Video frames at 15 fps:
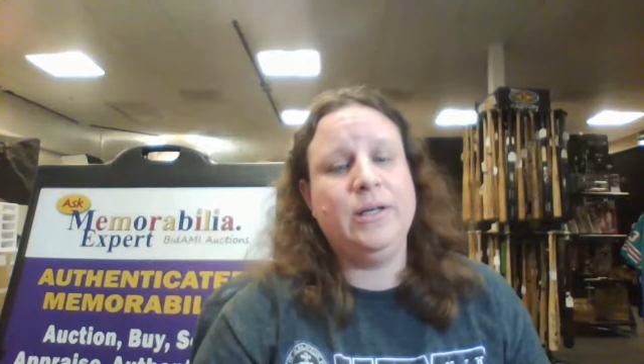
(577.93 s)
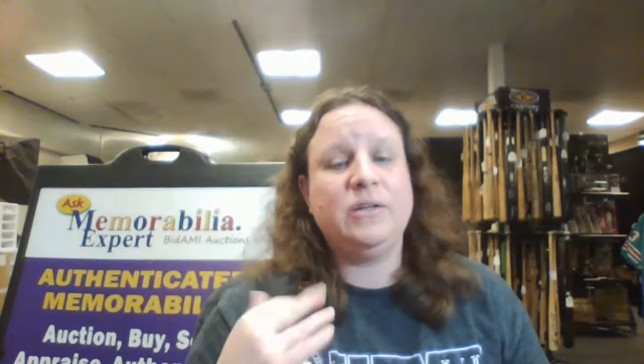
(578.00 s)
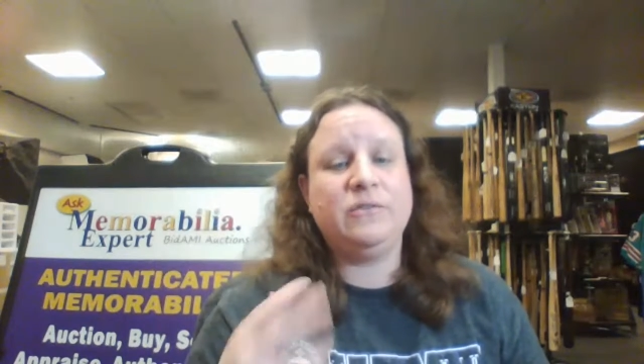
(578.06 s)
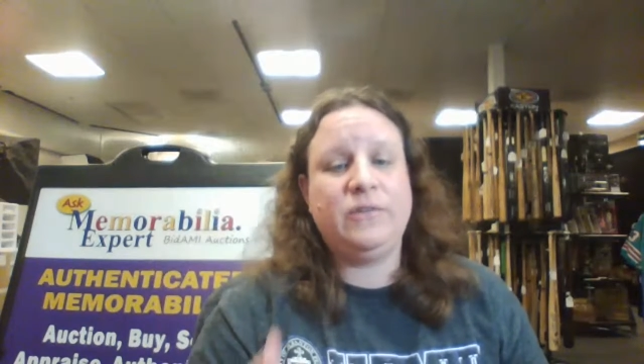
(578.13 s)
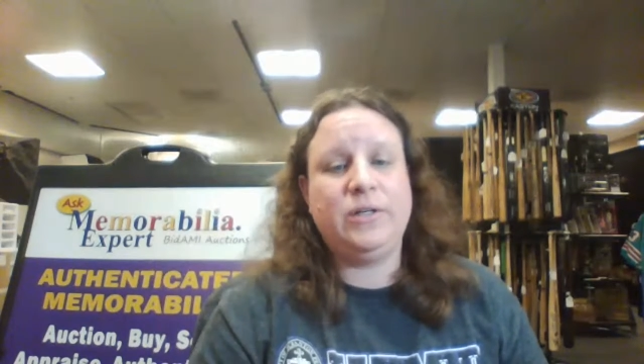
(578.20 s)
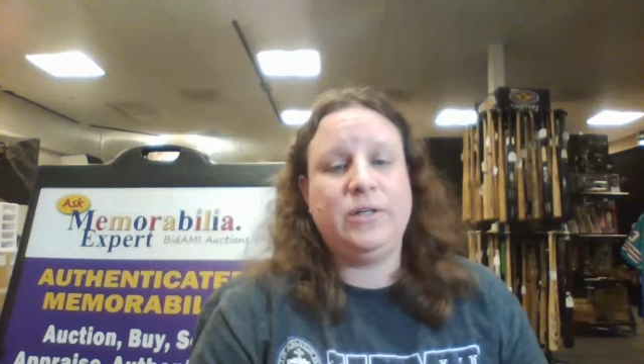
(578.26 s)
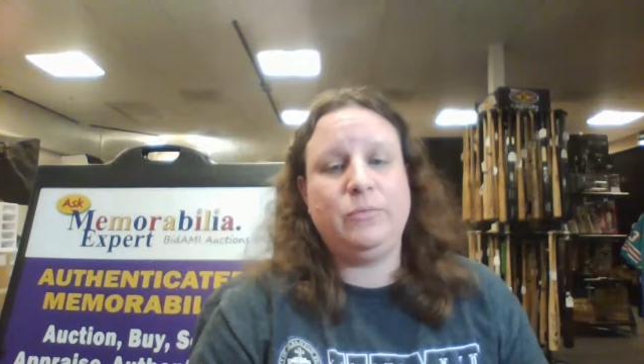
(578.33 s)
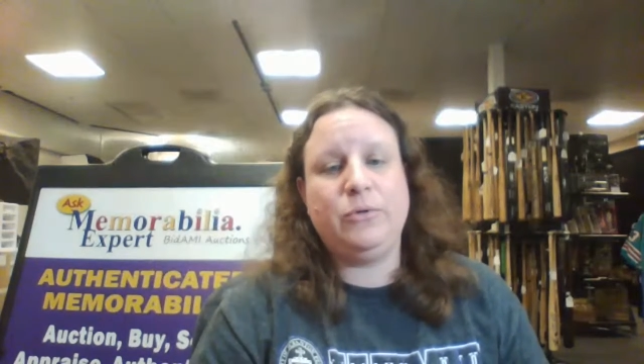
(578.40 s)

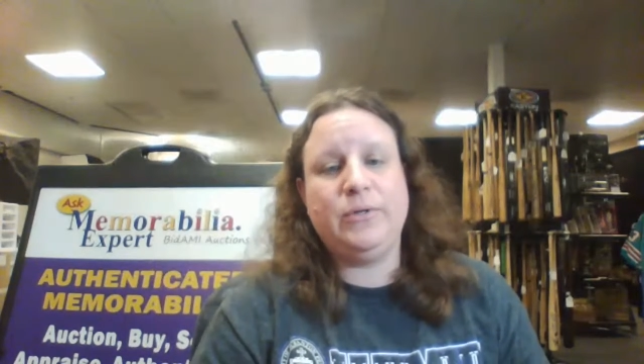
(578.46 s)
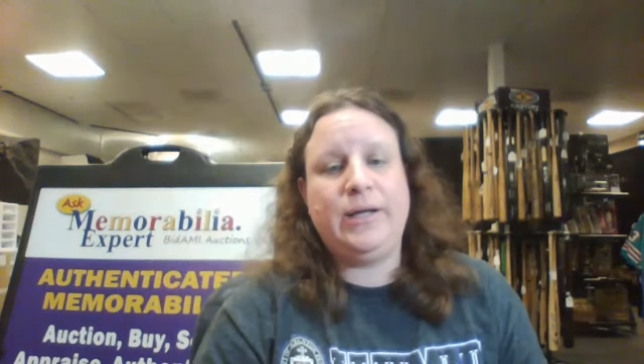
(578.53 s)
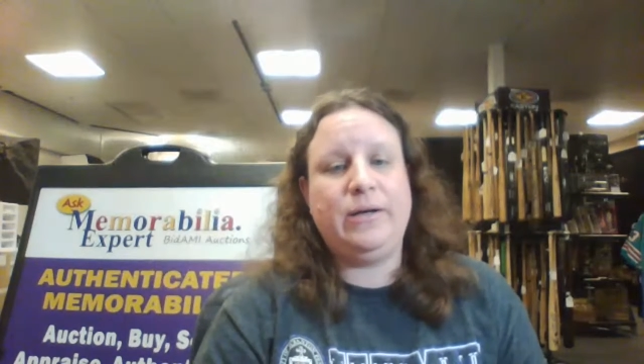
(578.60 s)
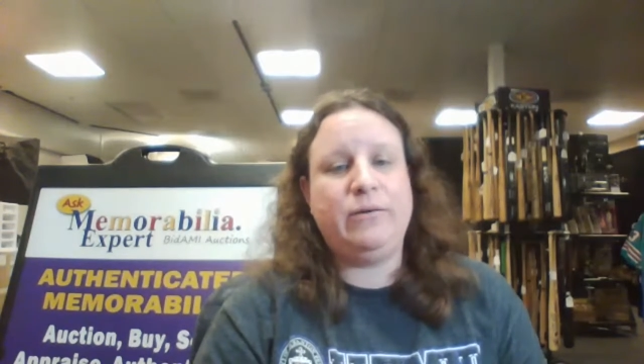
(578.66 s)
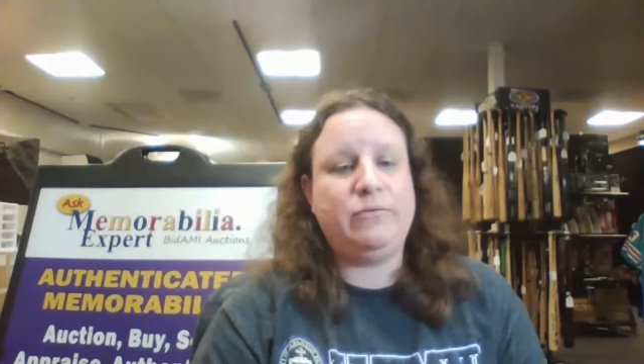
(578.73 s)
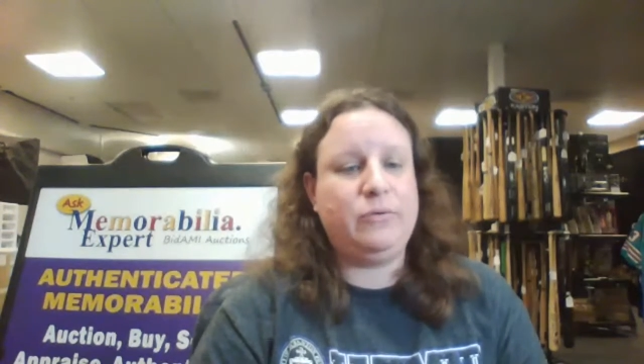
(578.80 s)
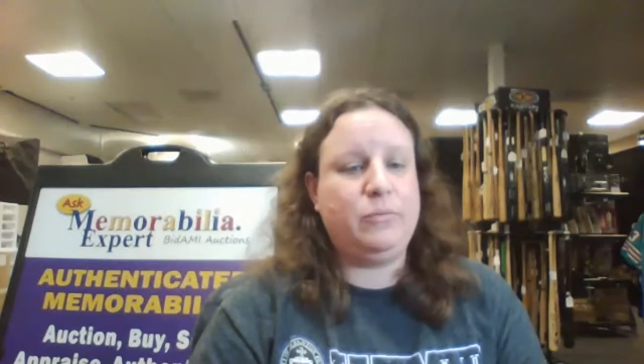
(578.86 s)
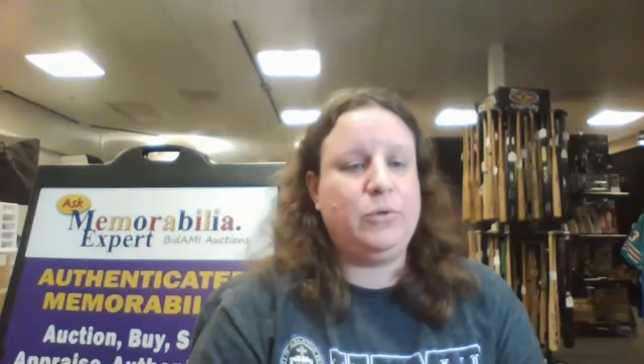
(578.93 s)
available
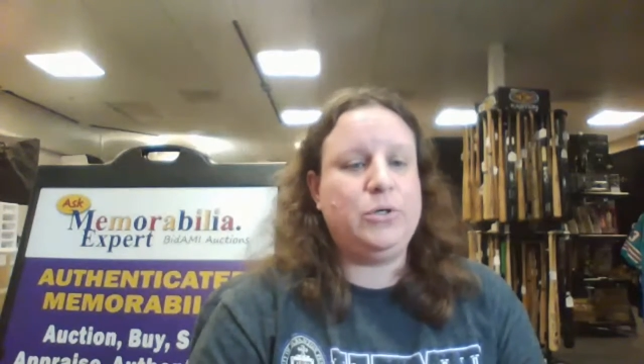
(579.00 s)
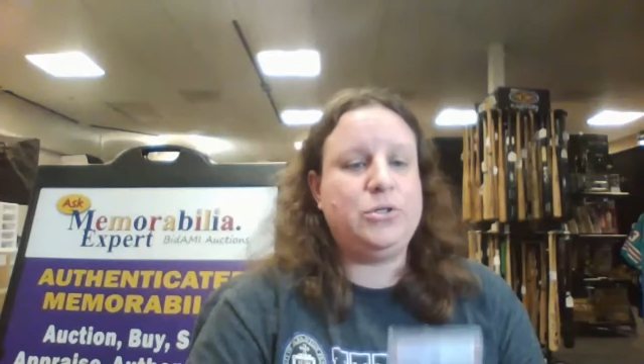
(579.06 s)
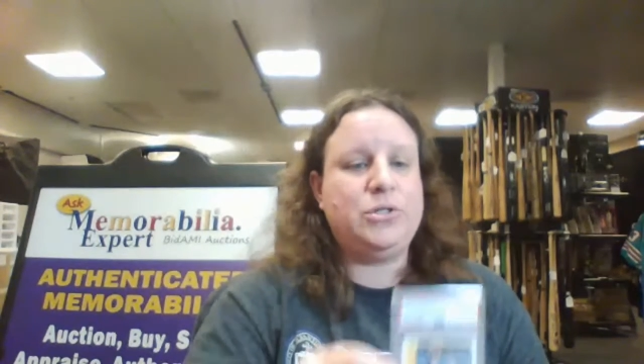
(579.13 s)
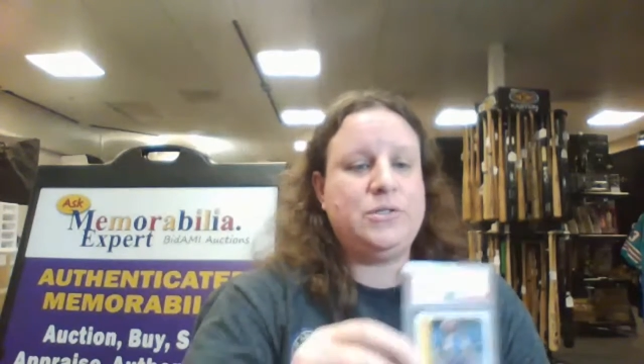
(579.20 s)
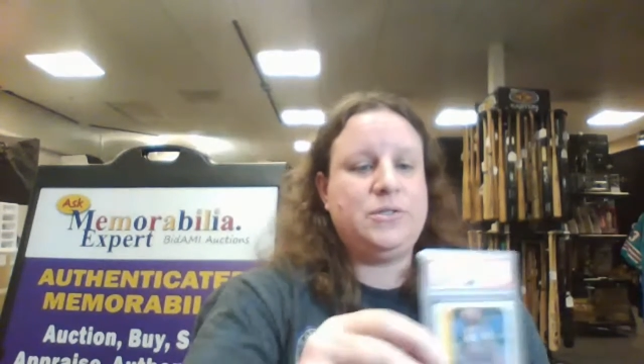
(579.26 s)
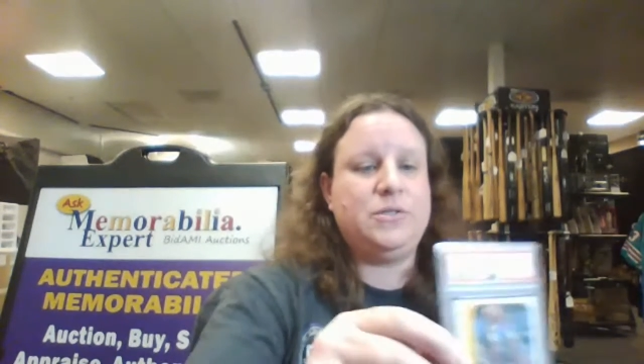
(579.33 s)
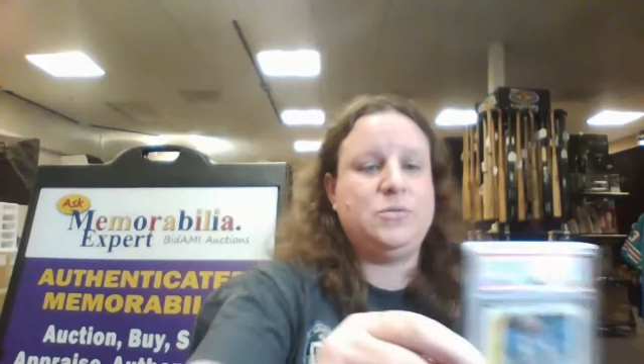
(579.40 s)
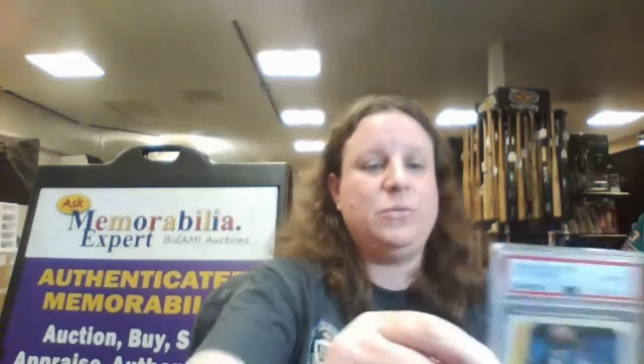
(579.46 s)
now for
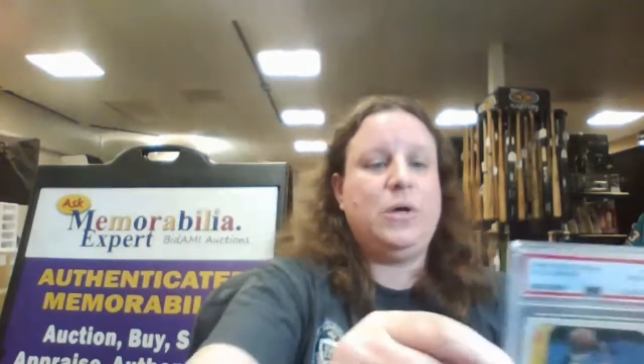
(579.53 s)
purchase as